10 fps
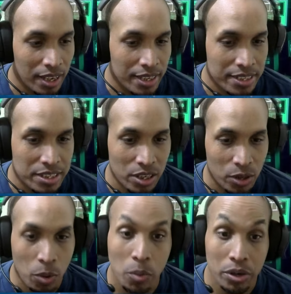So
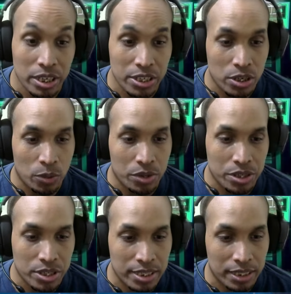what we're gonna do, we're
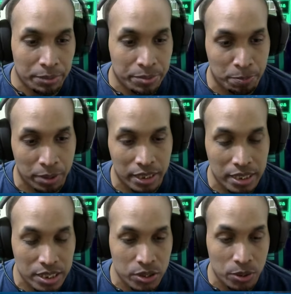just gonna play
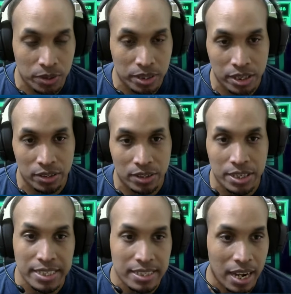these two here on a
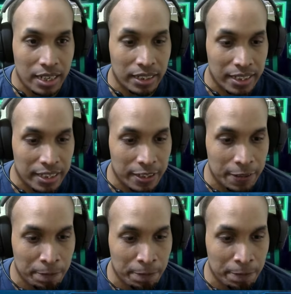side lane